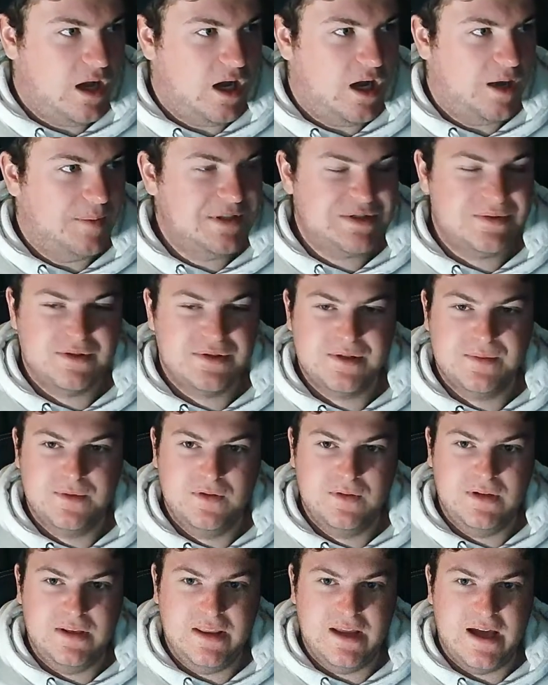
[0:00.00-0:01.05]
This was a
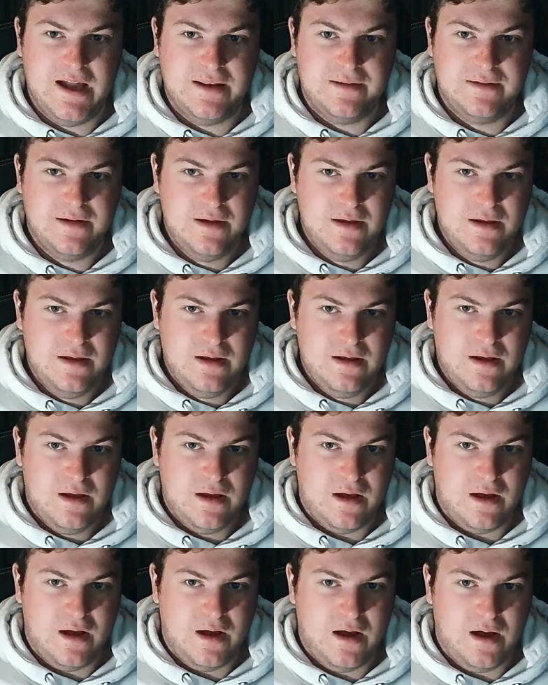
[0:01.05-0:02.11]
movie that
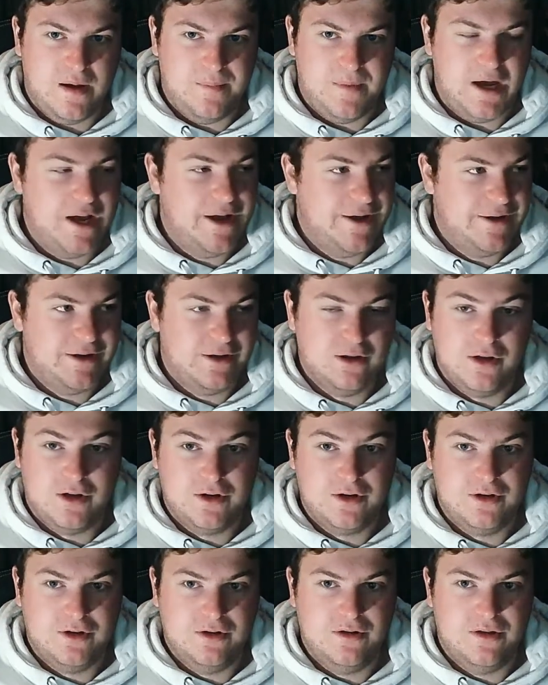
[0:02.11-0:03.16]
I heard a lot
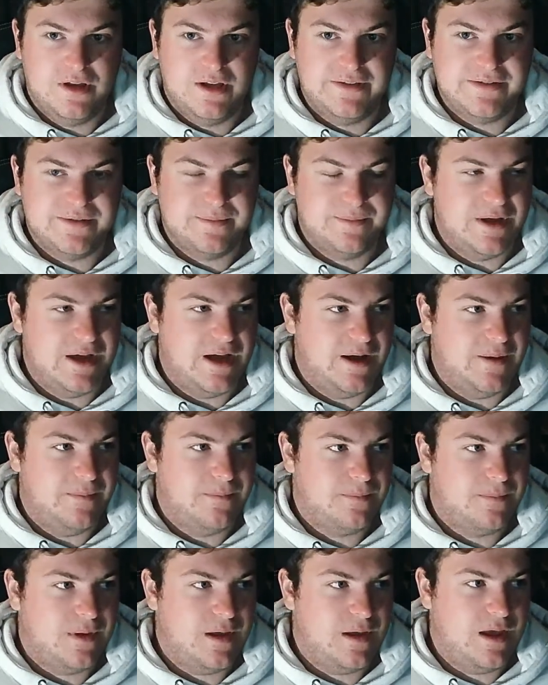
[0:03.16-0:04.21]
of good things about,
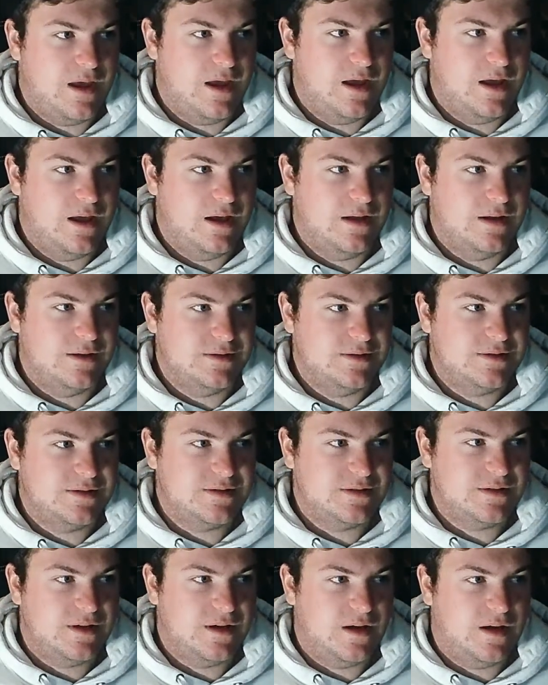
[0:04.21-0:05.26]
and
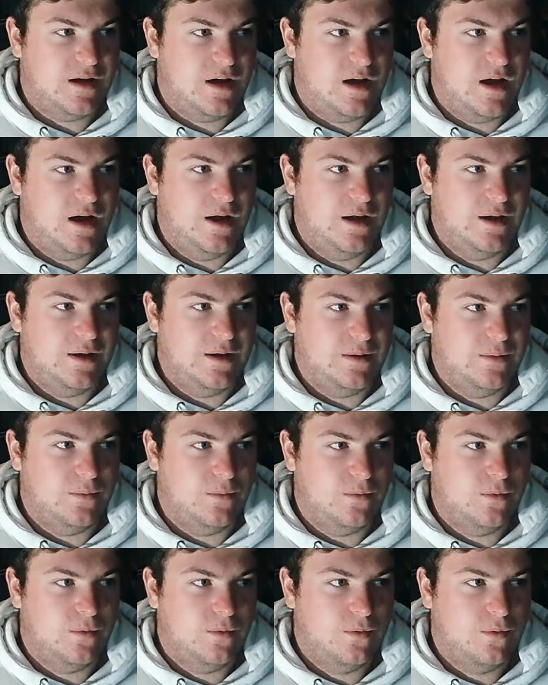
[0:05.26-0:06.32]
I
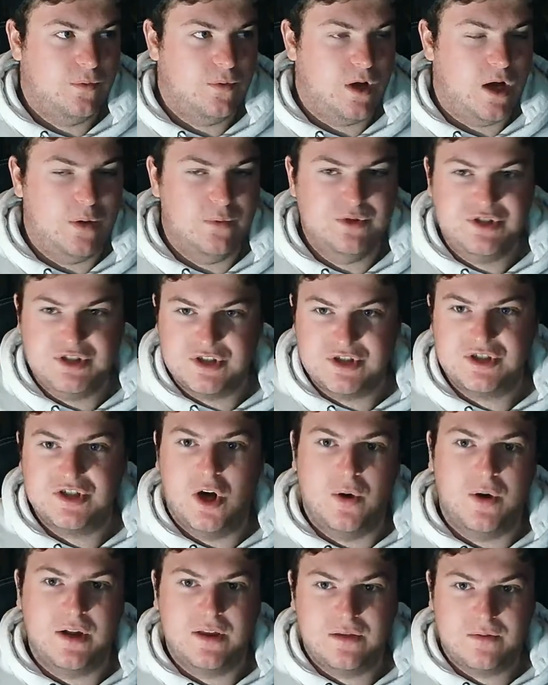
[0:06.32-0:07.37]
was just
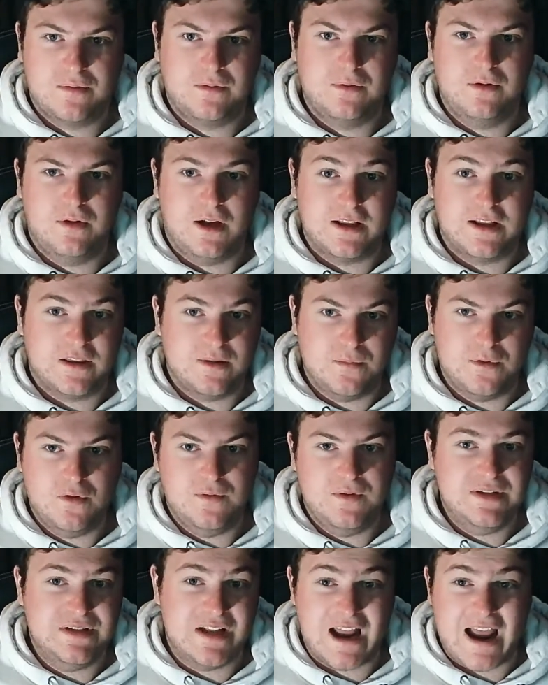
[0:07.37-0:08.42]
going through like the
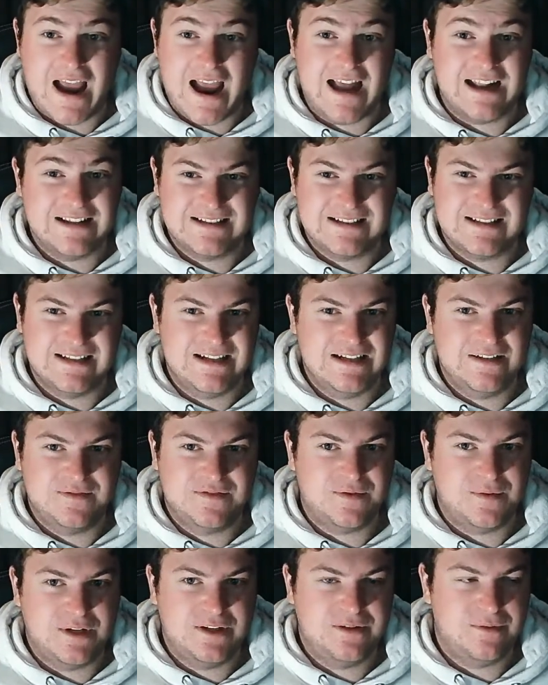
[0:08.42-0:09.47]
movies that I hadn't seen of
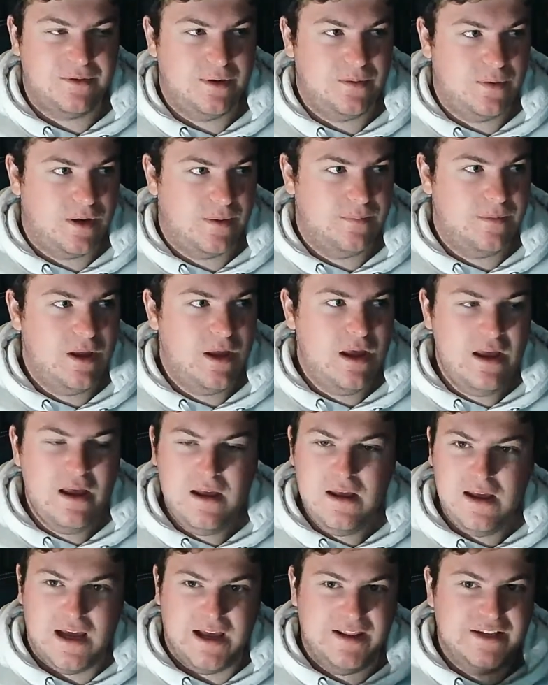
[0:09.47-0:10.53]
2021,
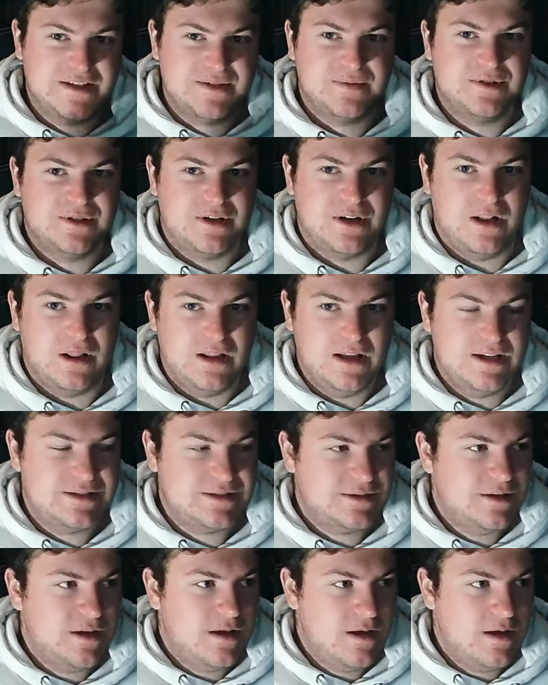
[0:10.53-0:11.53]
and this was on a list.